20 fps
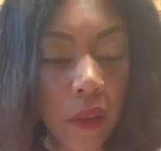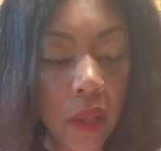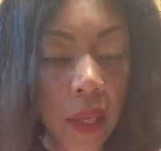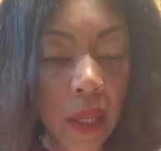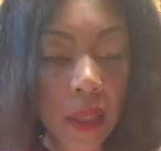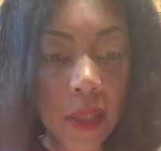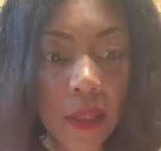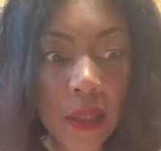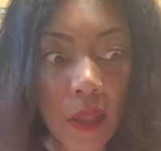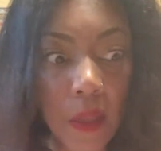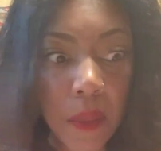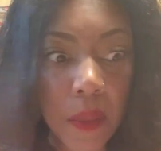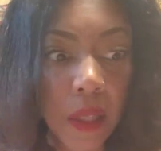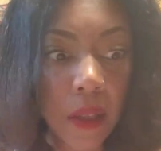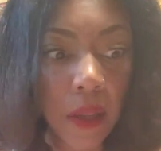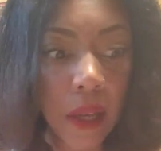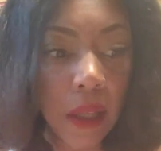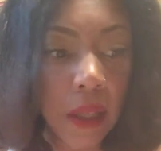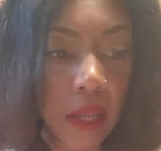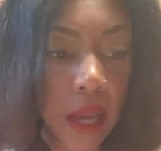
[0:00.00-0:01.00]
Like it's something
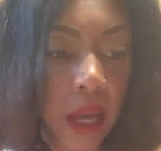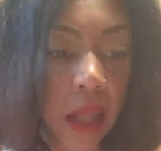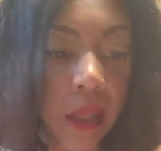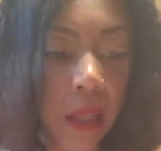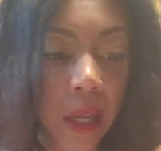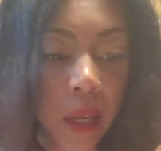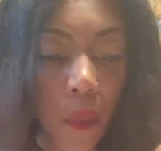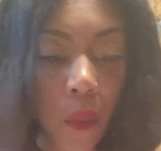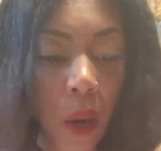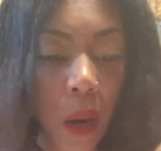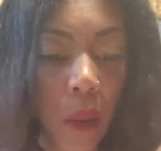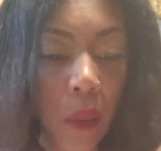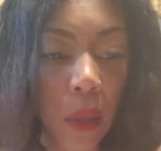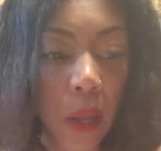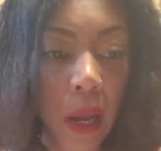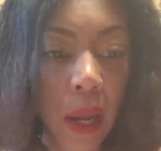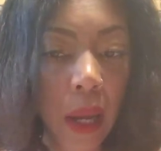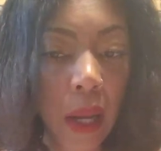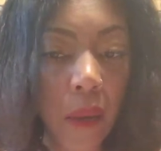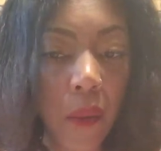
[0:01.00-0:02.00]
like that. Like, why would
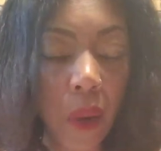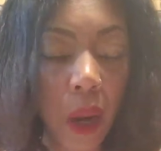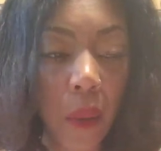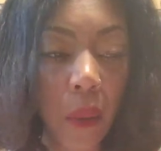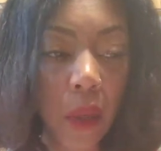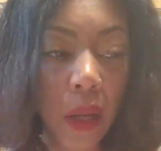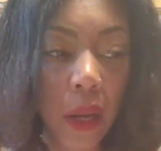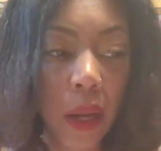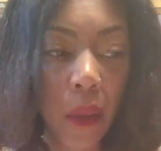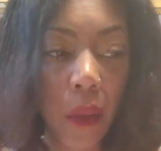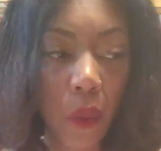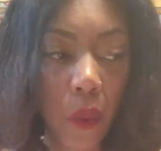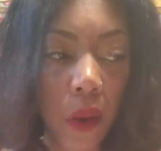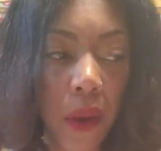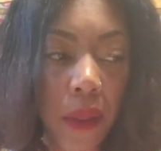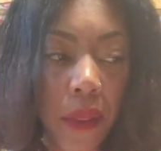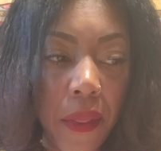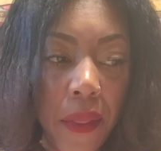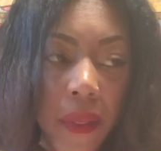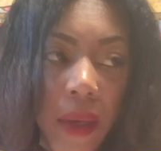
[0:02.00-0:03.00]
I
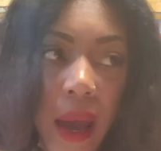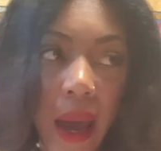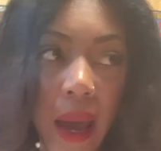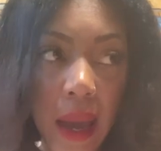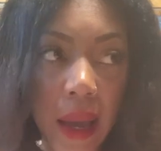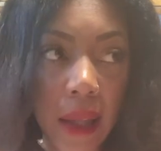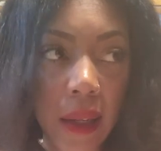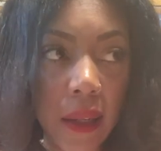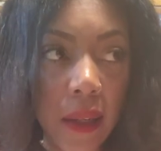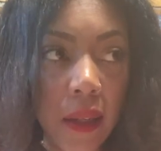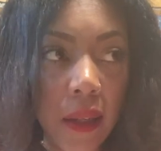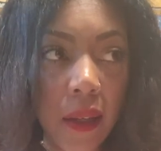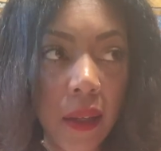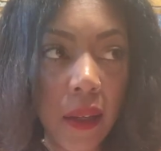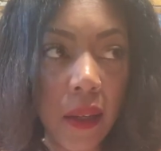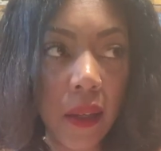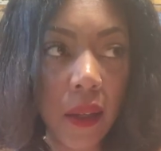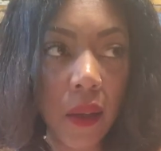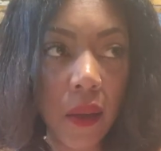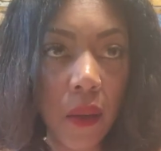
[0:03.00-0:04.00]
want that
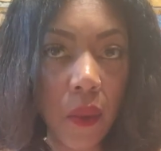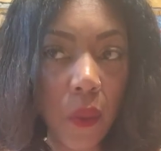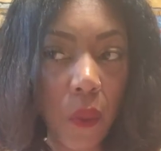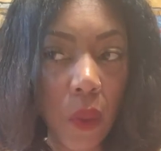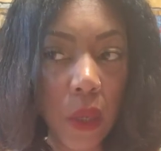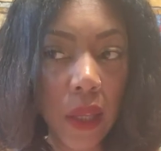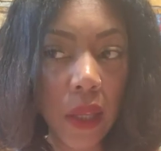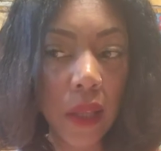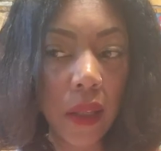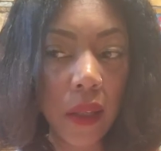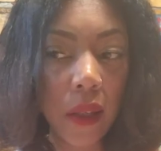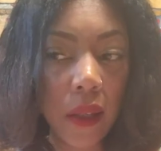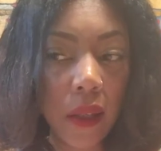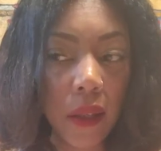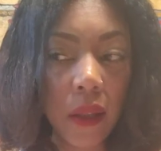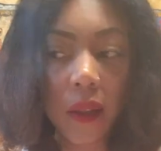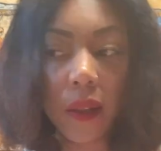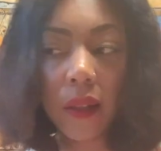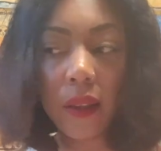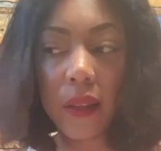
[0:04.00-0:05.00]

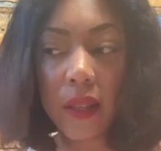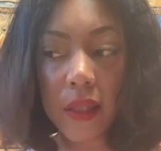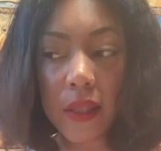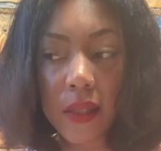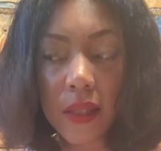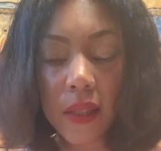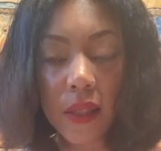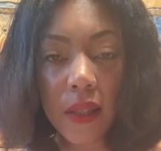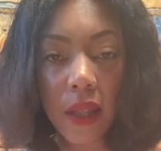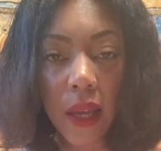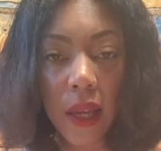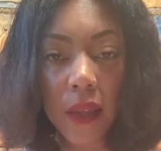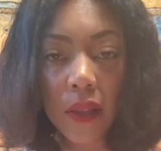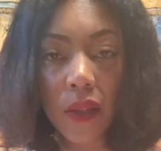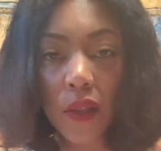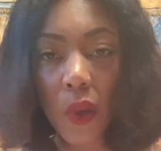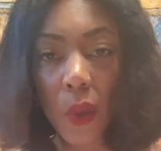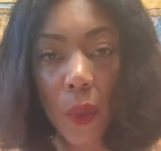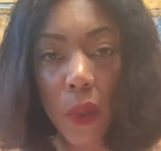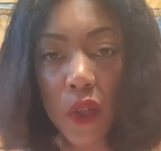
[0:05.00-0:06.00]
when this is like
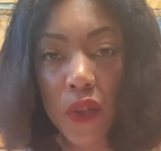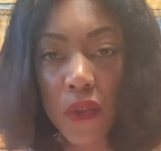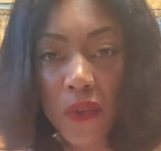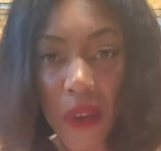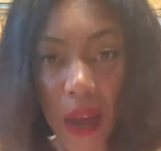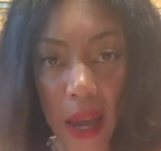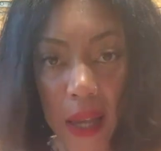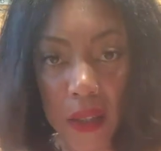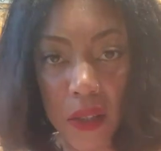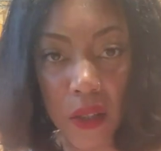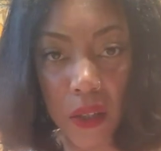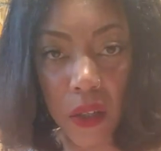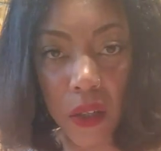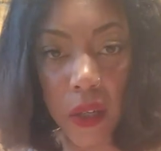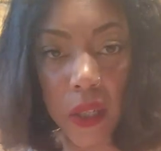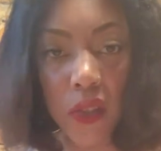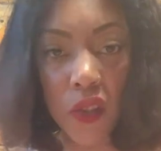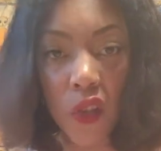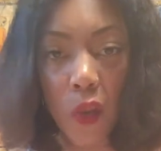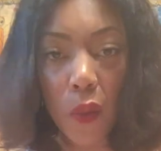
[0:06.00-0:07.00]
so much faster
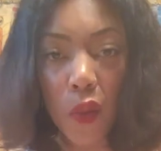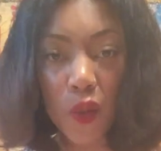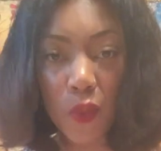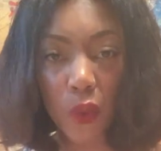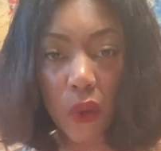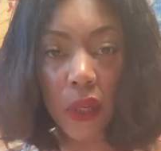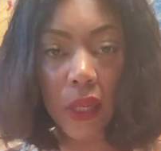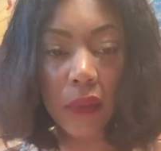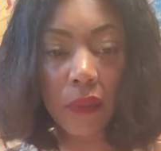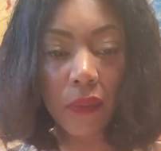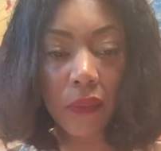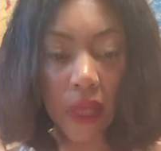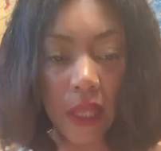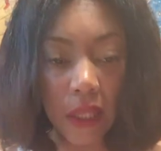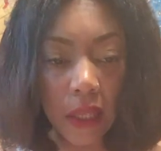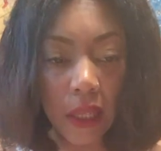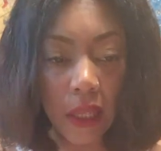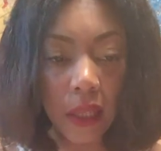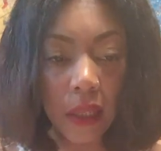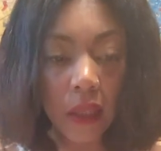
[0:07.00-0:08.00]
and so much more
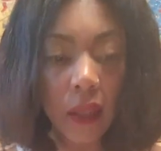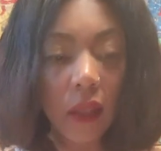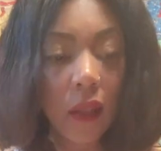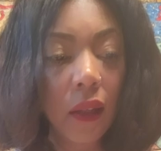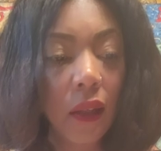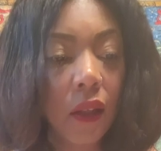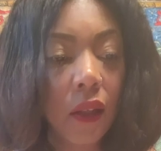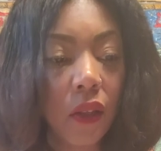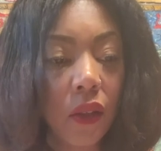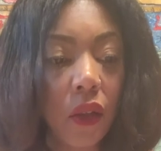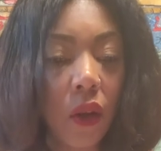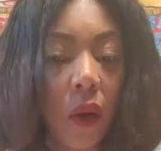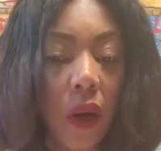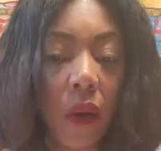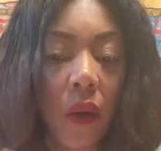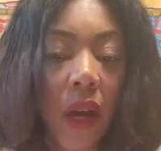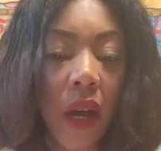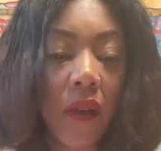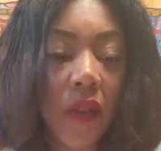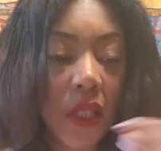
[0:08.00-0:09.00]
convenient? You know, I
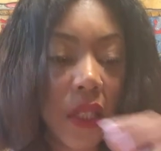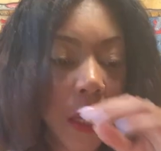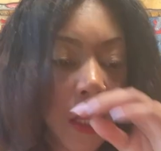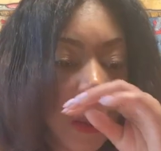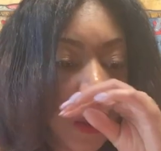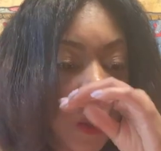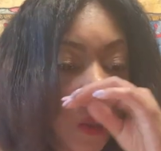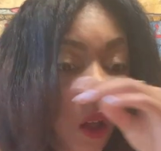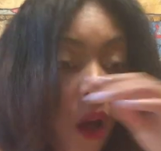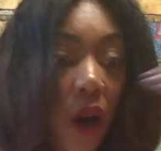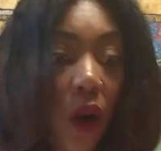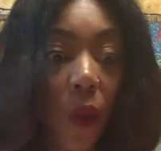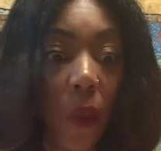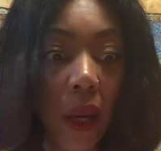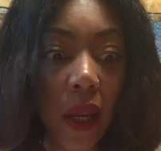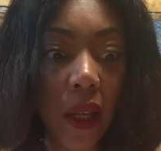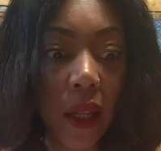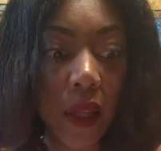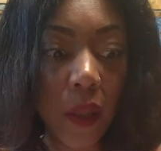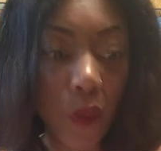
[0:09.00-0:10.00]
don't have to take the long
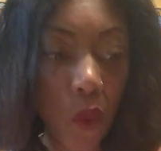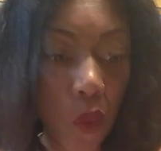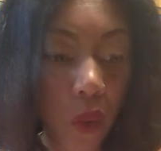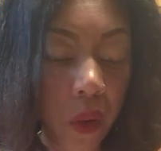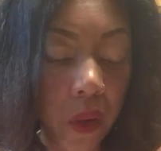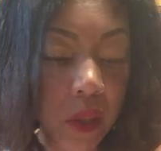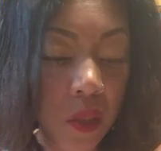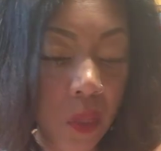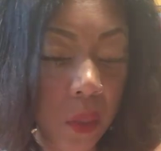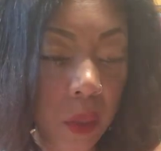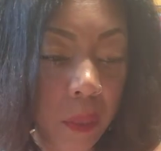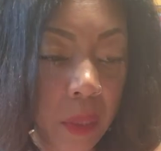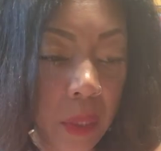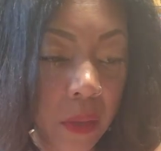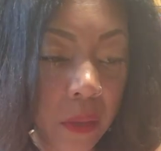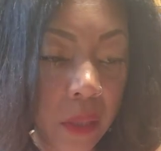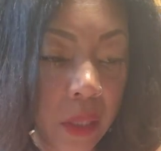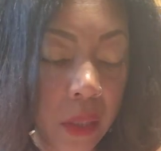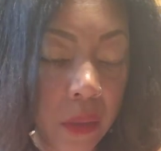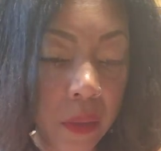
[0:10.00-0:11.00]
way anymore is what I'm
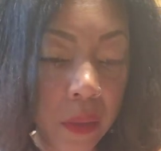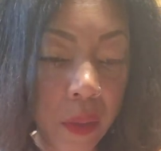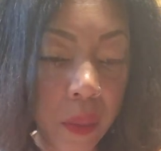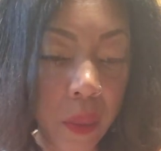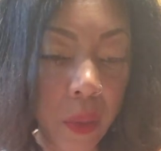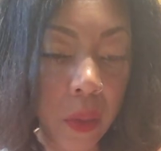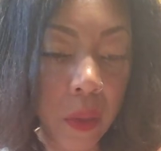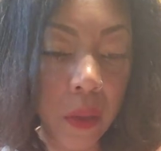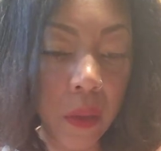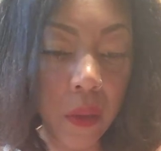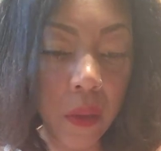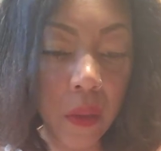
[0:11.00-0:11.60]
hearing here, Libra.